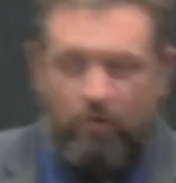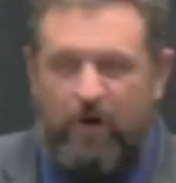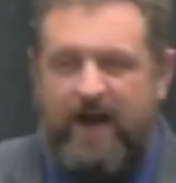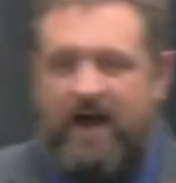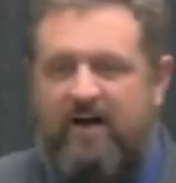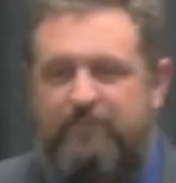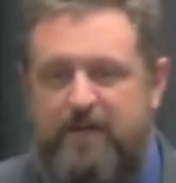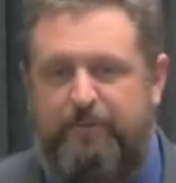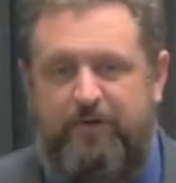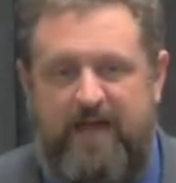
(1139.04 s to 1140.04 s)
write off
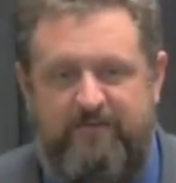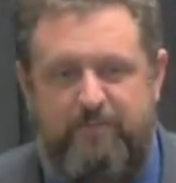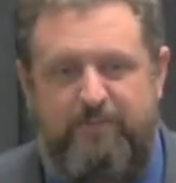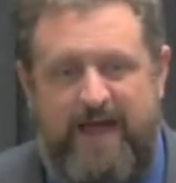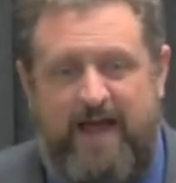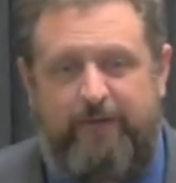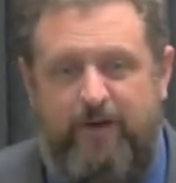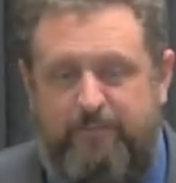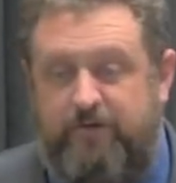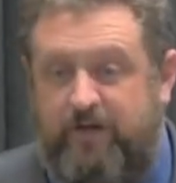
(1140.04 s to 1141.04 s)
people that have a bad
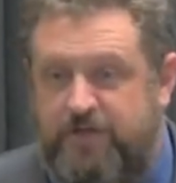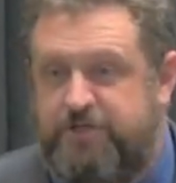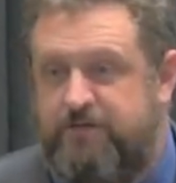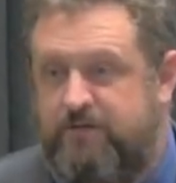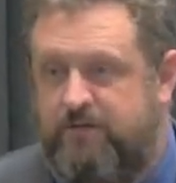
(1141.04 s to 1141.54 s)
reputation